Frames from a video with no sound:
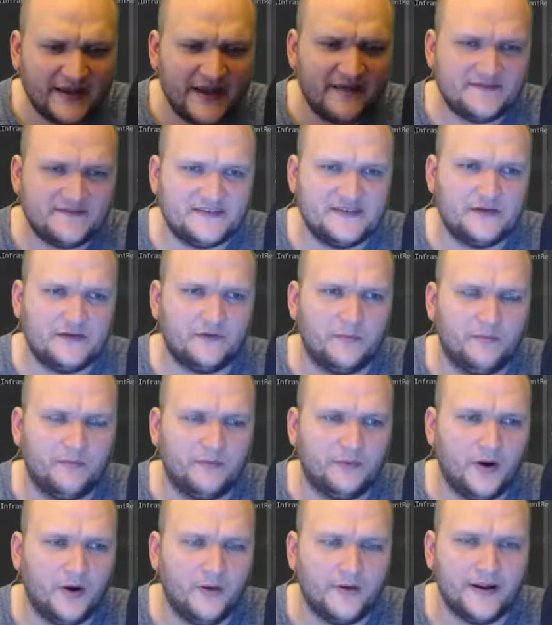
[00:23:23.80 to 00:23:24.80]
SQL
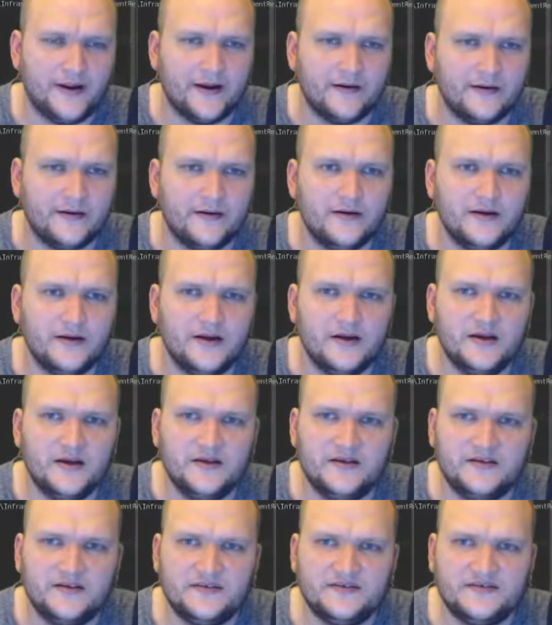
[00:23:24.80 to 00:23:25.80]
Pro here,
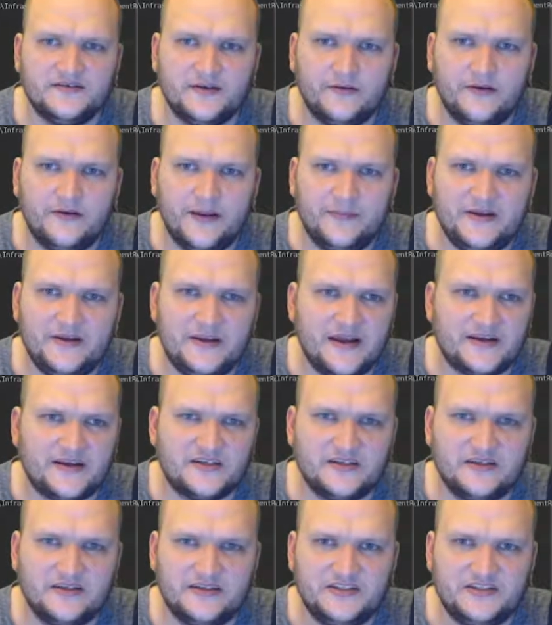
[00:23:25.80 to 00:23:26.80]
so let me
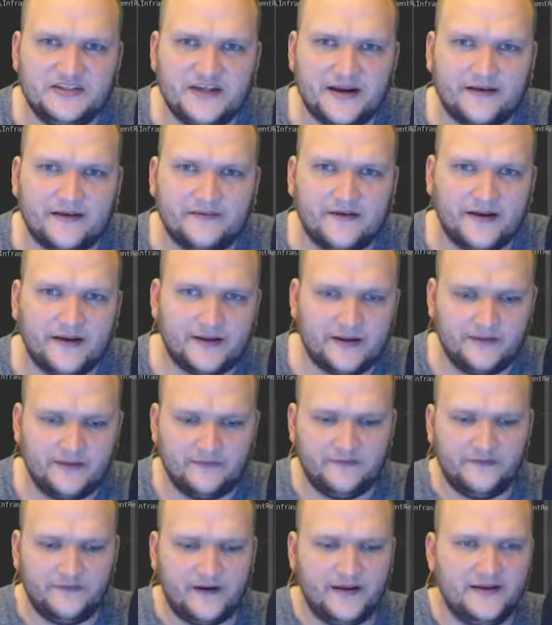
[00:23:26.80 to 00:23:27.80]
actually check if I can
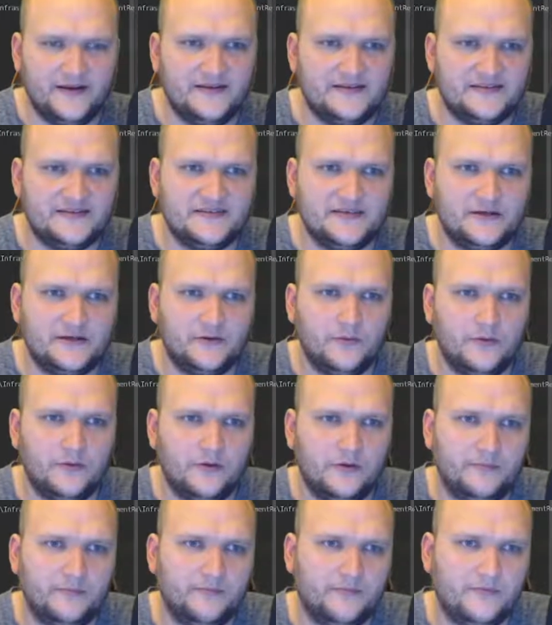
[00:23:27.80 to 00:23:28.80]
find SQL
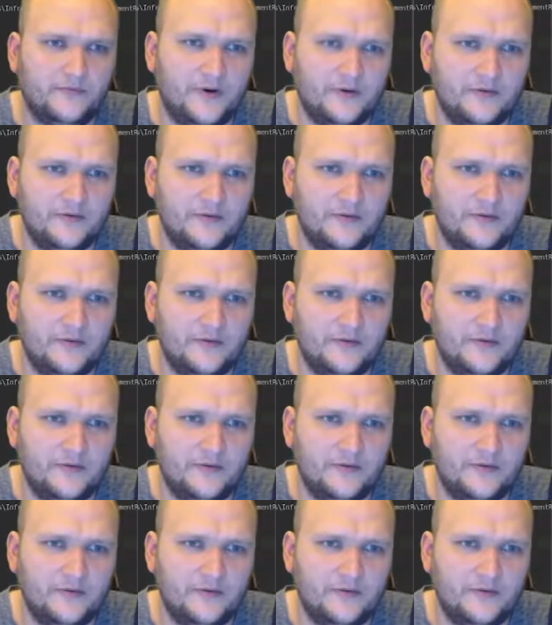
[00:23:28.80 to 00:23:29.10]
Pro.